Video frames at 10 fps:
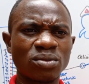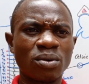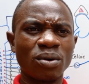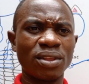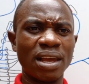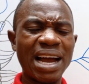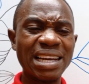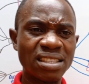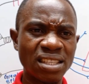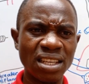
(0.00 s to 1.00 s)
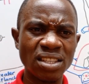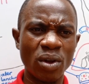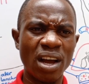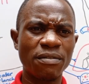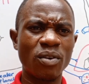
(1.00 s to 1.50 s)
call the acids, we
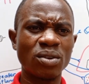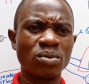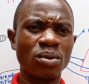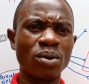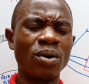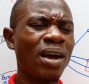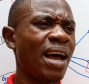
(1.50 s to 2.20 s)
have what we call,